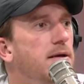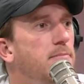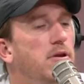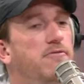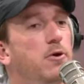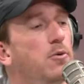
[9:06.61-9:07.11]

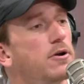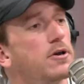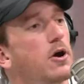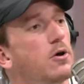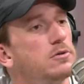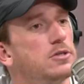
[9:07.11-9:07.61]
But if you were to
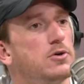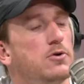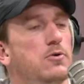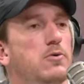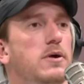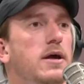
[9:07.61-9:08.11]
go
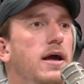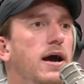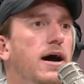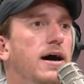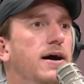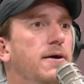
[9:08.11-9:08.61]
to,
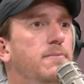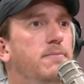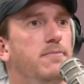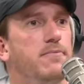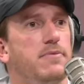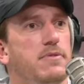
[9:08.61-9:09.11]
I
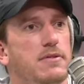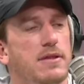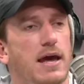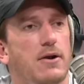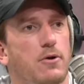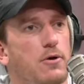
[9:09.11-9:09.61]

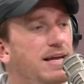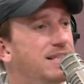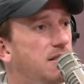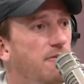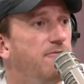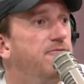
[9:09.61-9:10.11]
don't know, like
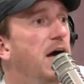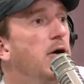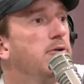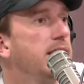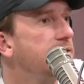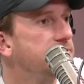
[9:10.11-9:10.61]
the
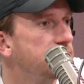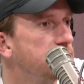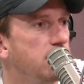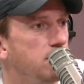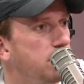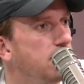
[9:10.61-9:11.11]
Falcons or
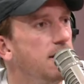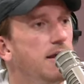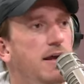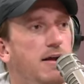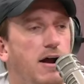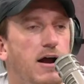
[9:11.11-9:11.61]
something.
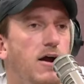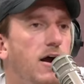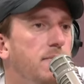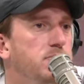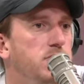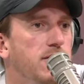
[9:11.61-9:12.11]

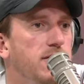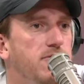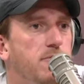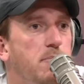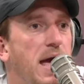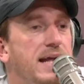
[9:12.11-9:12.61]
I'm trying to think of a
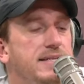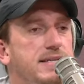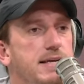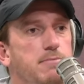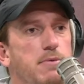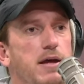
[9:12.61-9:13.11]
bad
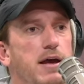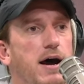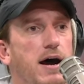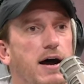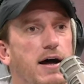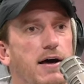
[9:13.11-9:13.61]
team.
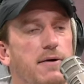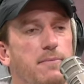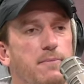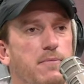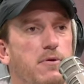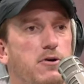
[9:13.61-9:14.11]

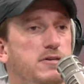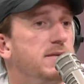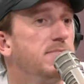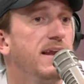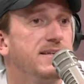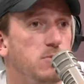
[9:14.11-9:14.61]
Or a team
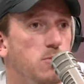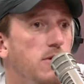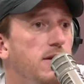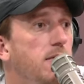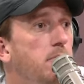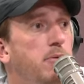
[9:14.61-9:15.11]
that hasn't won
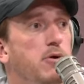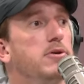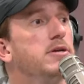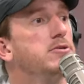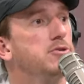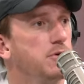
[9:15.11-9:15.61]
in a
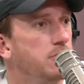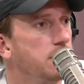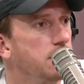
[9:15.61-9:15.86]
billion, trillion years.